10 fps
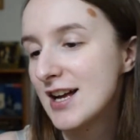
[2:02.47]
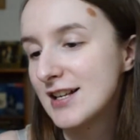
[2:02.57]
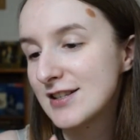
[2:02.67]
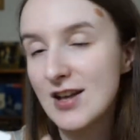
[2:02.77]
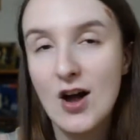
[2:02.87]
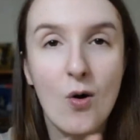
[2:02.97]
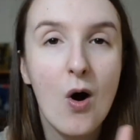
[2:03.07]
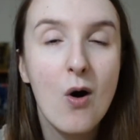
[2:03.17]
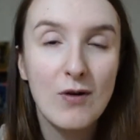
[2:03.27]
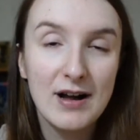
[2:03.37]

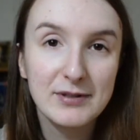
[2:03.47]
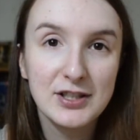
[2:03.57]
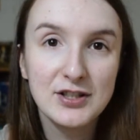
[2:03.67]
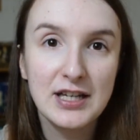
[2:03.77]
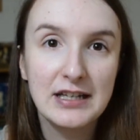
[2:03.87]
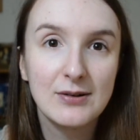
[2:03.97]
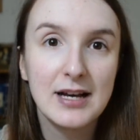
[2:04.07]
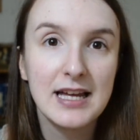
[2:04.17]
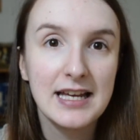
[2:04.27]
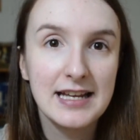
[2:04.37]
So what I'm going to do
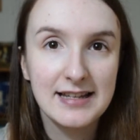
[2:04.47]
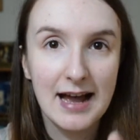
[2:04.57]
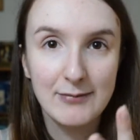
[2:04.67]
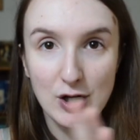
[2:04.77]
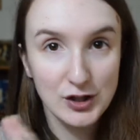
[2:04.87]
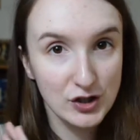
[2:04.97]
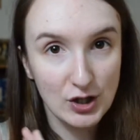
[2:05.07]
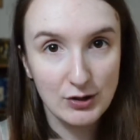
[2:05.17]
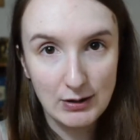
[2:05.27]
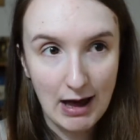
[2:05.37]
is I'm not going to
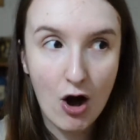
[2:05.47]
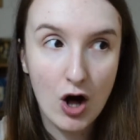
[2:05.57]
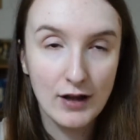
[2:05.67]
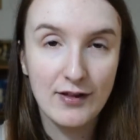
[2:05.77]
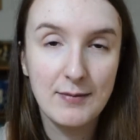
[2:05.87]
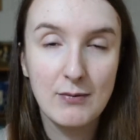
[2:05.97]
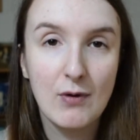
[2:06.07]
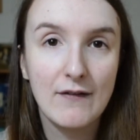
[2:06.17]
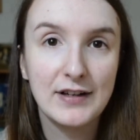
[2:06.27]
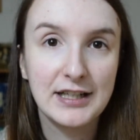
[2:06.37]
show you like all of them in
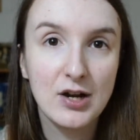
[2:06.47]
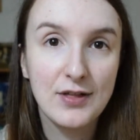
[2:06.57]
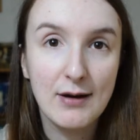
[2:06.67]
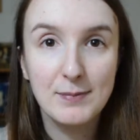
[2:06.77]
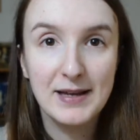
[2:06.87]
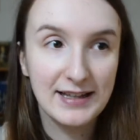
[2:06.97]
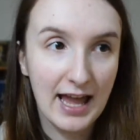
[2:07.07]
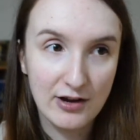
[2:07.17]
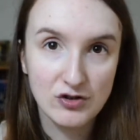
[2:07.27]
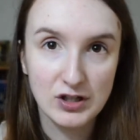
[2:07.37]
one video. That would be an
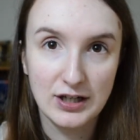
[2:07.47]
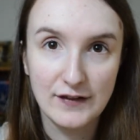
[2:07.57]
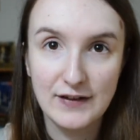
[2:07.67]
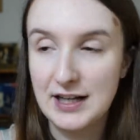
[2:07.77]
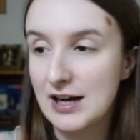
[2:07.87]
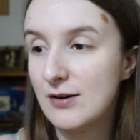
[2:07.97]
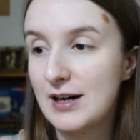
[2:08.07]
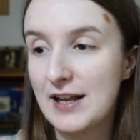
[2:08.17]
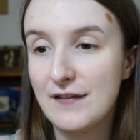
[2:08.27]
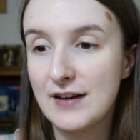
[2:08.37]
extra long video,
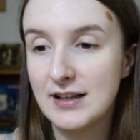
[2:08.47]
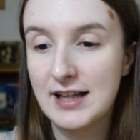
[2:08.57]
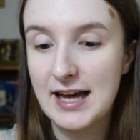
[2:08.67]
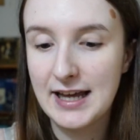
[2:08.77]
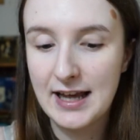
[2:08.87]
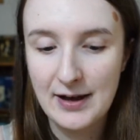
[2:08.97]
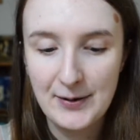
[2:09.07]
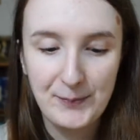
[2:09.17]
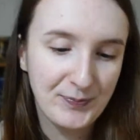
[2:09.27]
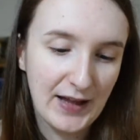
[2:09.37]
and I feel like
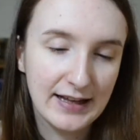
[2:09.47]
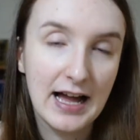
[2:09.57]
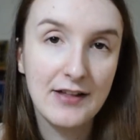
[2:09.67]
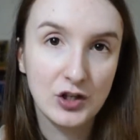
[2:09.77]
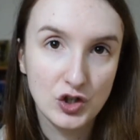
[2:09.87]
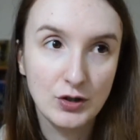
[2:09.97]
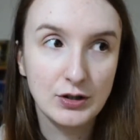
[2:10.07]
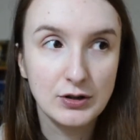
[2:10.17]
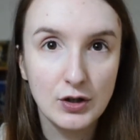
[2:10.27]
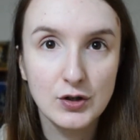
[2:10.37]
I can't then show
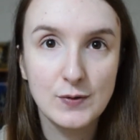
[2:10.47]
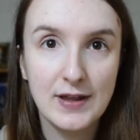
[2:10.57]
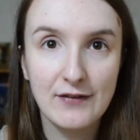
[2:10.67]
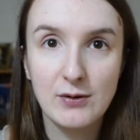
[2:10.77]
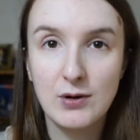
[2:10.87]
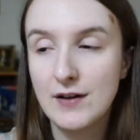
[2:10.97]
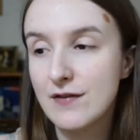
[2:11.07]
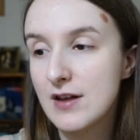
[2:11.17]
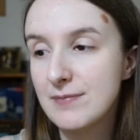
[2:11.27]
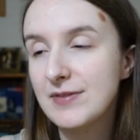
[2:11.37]
you looks with every one of
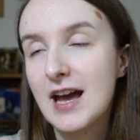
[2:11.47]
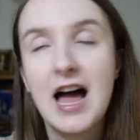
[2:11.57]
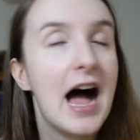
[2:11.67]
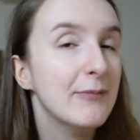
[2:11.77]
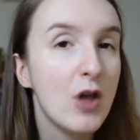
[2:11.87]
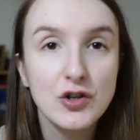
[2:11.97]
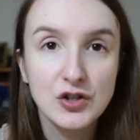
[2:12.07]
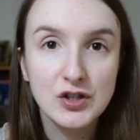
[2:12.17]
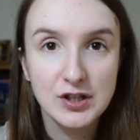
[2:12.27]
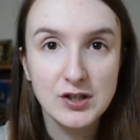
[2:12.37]
them. I'm not
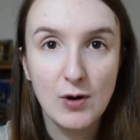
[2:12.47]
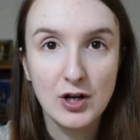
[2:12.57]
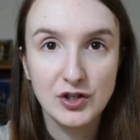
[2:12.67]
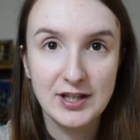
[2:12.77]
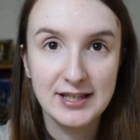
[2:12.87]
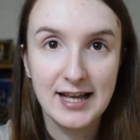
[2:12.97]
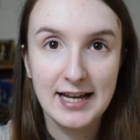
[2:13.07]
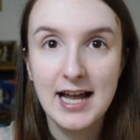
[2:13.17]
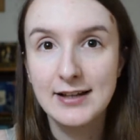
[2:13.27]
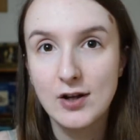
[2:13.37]
just going to swatch this
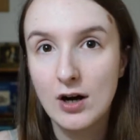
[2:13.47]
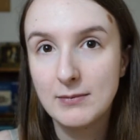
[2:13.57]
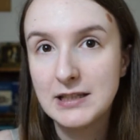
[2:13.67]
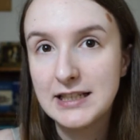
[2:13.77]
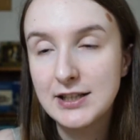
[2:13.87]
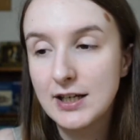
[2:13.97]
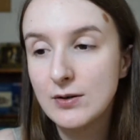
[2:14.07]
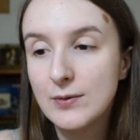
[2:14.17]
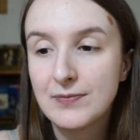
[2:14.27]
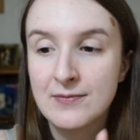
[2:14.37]
like I normally
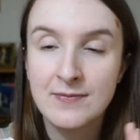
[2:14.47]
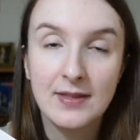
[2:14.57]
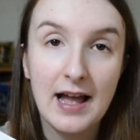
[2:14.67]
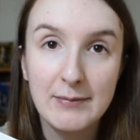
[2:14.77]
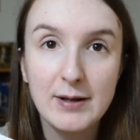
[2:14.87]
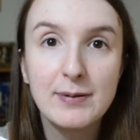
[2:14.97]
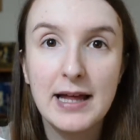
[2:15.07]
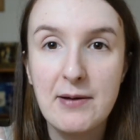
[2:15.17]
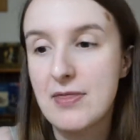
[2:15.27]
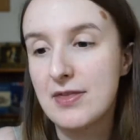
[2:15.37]
do. I'm going to
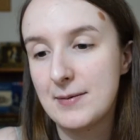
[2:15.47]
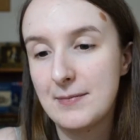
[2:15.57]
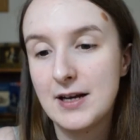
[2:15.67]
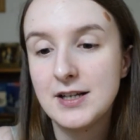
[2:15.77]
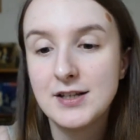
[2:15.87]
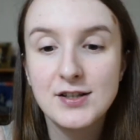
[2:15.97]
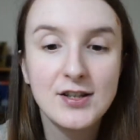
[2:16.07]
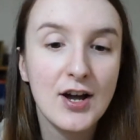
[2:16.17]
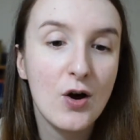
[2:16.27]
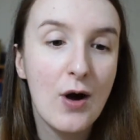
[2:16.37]
play with them.
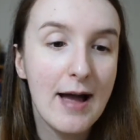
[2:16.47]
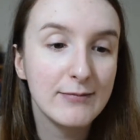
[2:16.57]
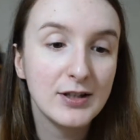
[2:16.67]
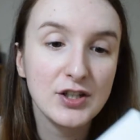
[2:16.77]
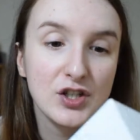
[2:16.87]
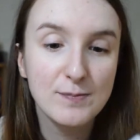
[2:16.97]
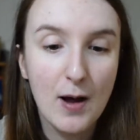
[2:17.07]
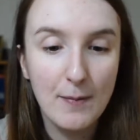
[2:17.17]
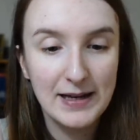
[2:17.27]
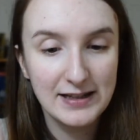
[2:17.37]
So I'm going to just
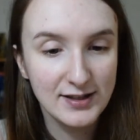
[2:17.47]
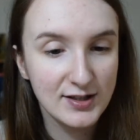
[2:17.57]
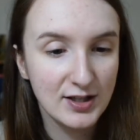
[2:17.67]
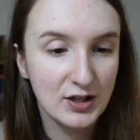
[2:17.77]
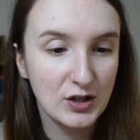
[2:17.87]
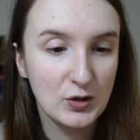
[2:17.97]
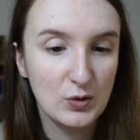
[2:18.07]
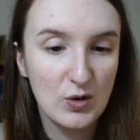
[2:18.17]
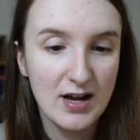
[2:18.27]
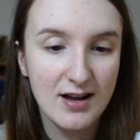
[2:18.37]
pop
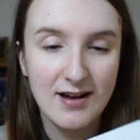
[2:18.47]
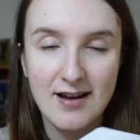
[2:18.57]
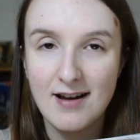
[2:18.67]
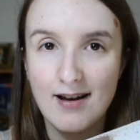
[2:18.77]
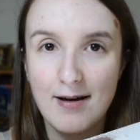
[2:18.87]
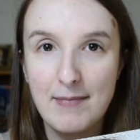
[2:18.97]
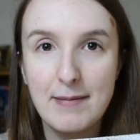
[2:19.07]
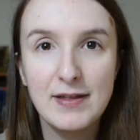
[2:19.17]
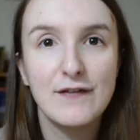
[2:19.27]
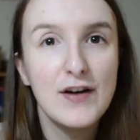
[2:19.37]
into
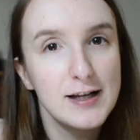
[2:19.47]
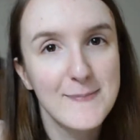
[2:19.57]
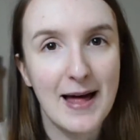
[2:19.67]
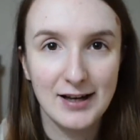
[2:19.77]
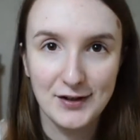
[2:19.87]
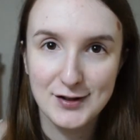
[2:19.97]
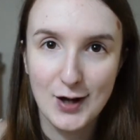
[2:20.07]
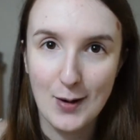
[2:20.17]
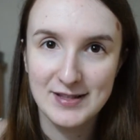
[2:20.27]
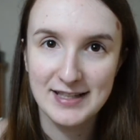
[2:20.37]
maybe the first palette on the
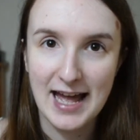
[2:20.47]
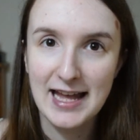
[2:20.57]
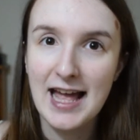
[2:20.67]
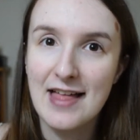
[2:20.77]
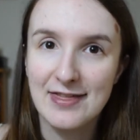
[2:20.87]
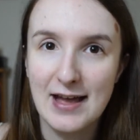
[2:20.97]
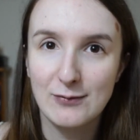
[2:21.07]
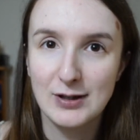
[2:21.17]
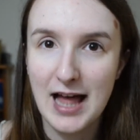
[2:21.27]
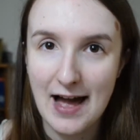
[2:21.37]
top today, and then
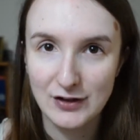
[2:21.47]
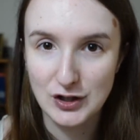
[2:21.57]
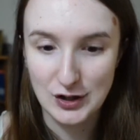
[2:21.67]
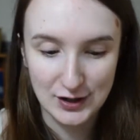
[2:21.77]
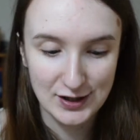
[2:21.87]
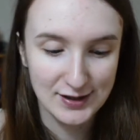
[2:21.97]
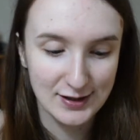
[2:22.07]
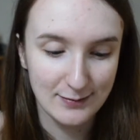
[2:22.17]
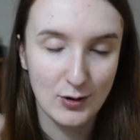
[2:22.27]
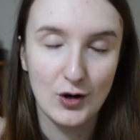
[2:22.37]
we'll have a look at
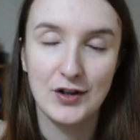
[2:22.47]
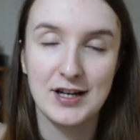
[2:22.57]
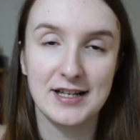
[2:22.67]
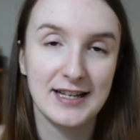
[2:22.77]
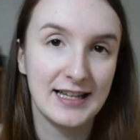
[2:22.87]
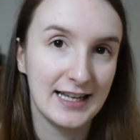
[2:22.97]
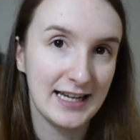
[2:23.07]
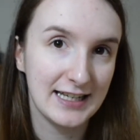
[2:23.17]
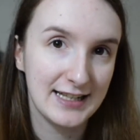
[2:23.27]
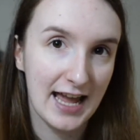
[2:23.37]
some others at a
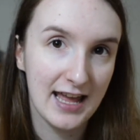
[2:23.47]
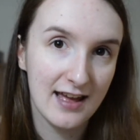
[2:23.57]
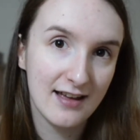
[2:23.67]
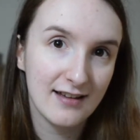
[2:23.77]
later date.